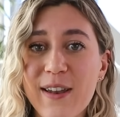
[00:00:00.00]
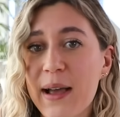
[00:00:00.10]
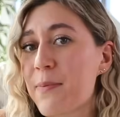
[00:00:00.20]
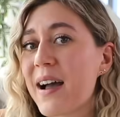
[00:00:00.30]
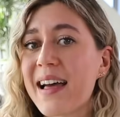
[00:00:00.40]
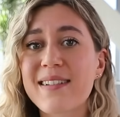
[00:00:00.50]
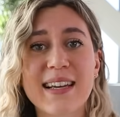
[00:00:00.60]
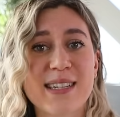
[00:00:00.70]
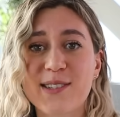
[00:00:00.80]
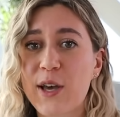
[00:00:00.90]
Like my
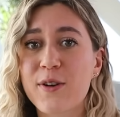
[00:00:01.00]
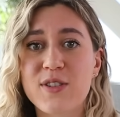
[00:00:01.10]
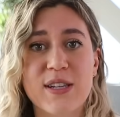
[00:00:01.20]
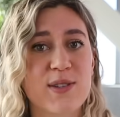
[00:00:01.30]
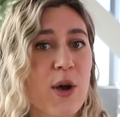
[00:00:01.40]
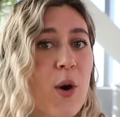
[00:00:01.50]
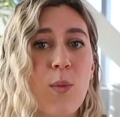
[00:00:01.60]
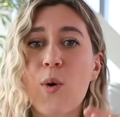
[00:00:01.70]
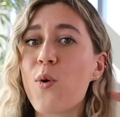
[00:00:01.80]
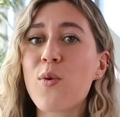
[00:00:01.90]
athletics coaches
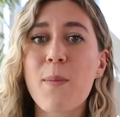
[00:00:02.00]
were all